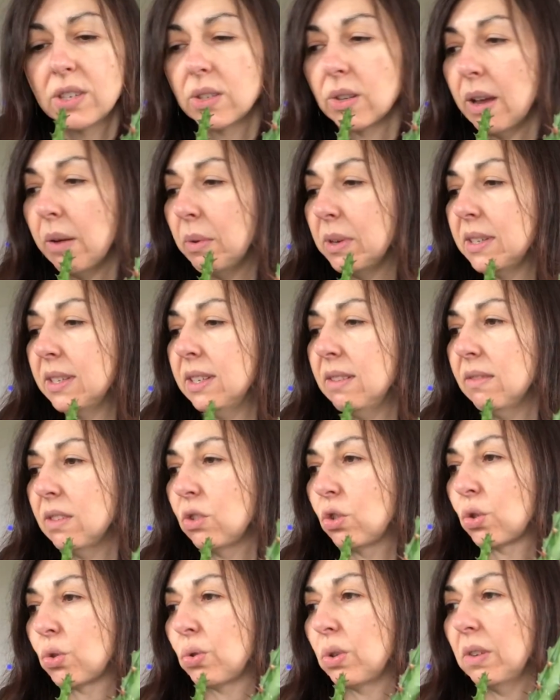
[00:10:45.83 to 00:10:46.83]
so I wasn't even
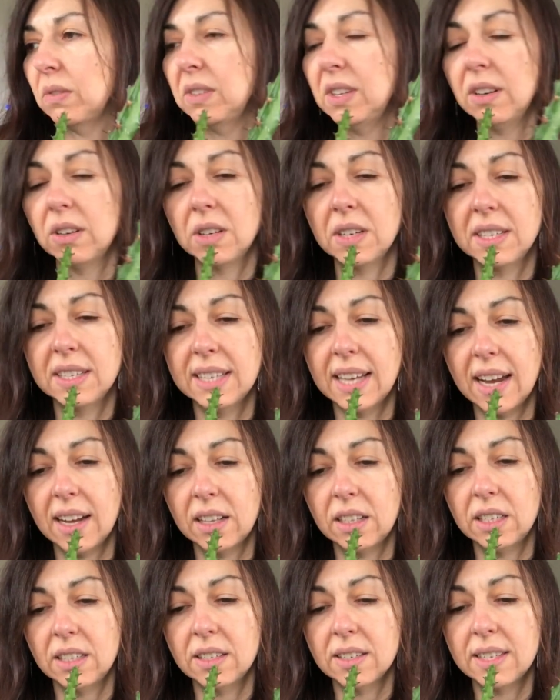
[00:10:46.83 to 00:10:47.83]
sure if they're
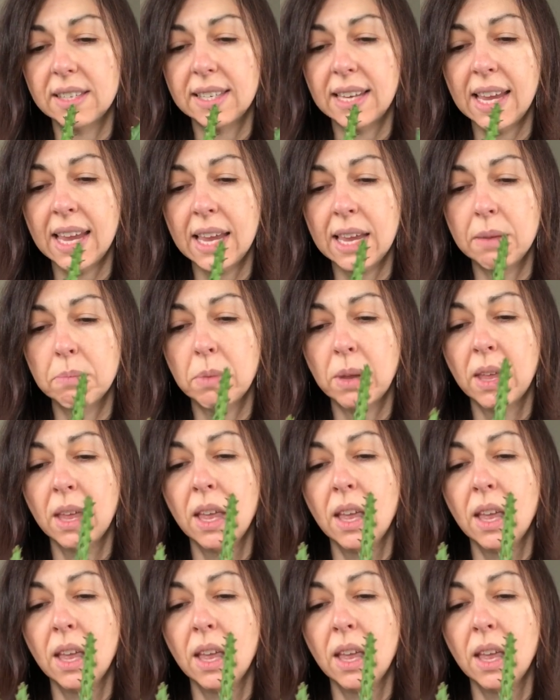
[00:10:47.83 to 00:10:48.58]
exactly the same.